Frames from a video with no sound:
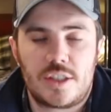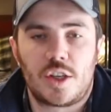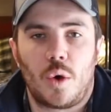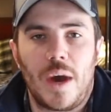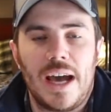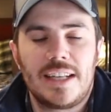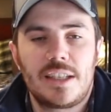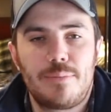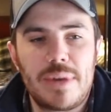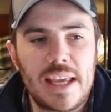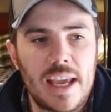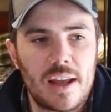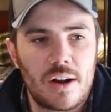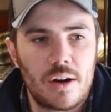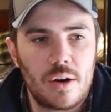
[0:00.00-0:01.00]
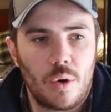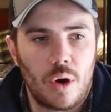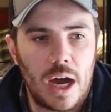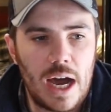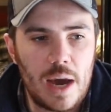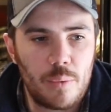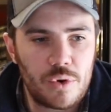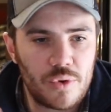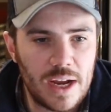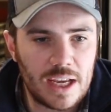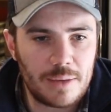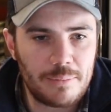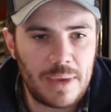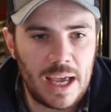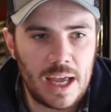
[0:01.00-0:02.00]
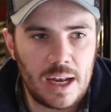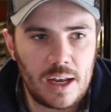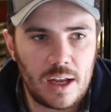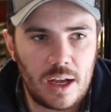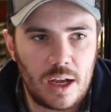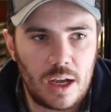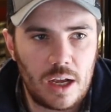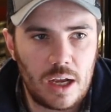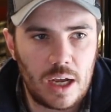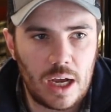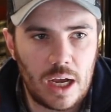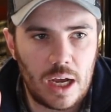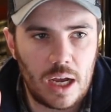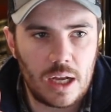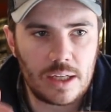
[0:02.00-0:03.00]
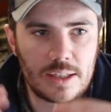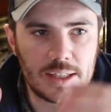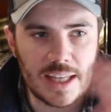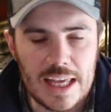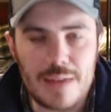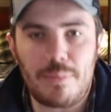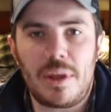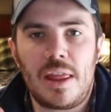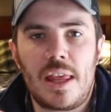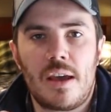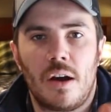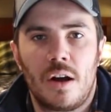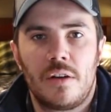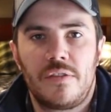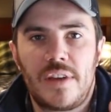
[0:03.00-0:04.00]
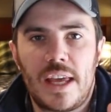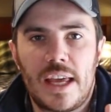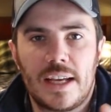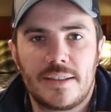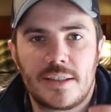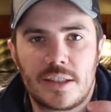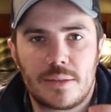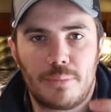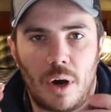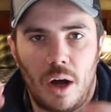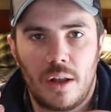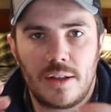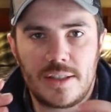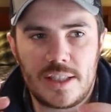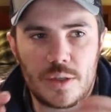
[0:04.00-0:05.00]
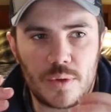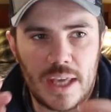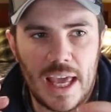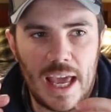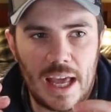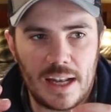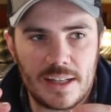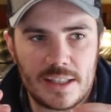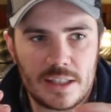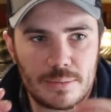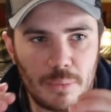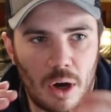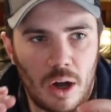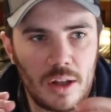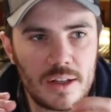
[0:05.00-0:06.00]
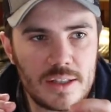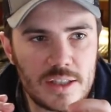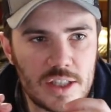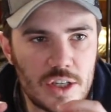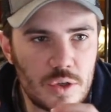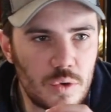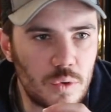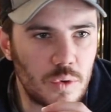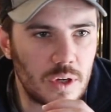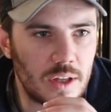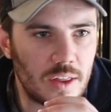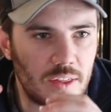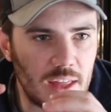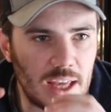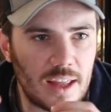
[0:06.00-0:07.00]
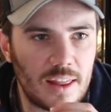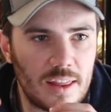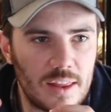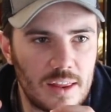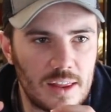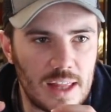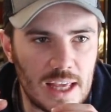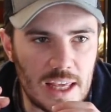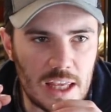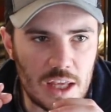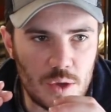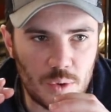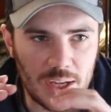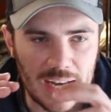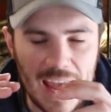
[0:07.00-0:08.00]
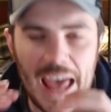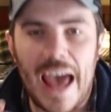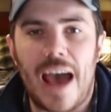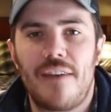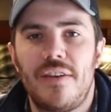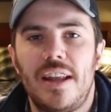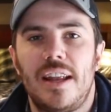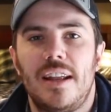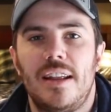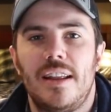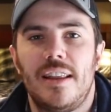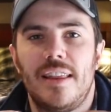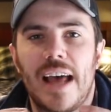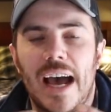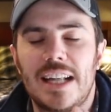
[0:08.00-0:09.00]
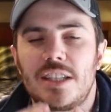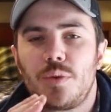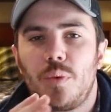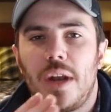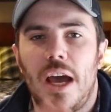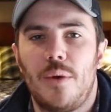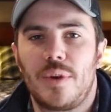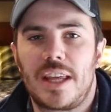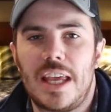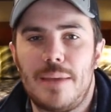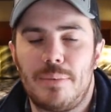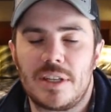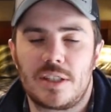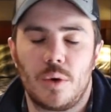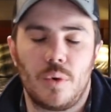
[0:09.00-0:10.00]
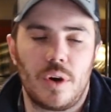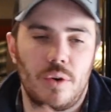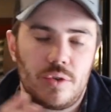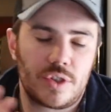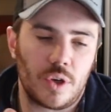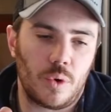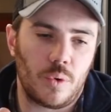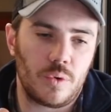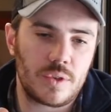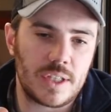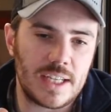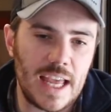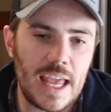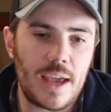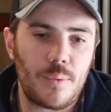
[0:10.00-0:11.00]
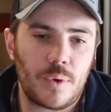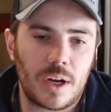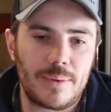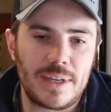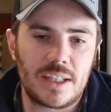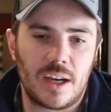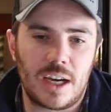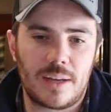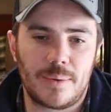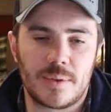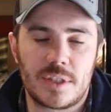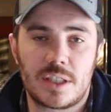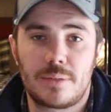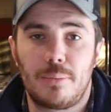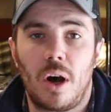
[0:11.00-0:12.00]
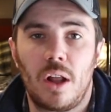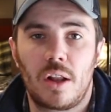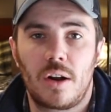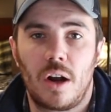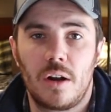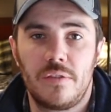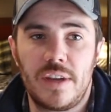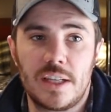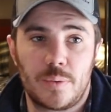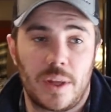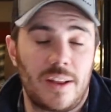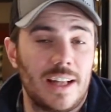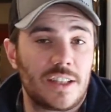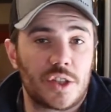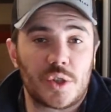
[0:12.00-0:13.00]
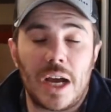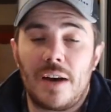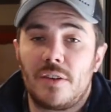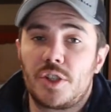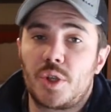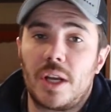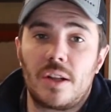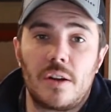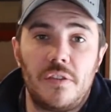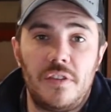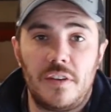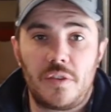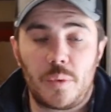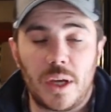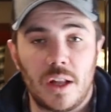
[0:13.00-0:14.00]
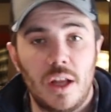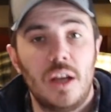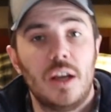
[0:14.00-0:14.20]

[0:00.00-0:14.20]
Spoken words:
So as a beginner, I would recommend keeping the RV as small as you can. As small as you think that you can have it, that's what I would keep it. So today we're going to be talking about smaller RVs, whether that's a travel trailer, a fifth wheel,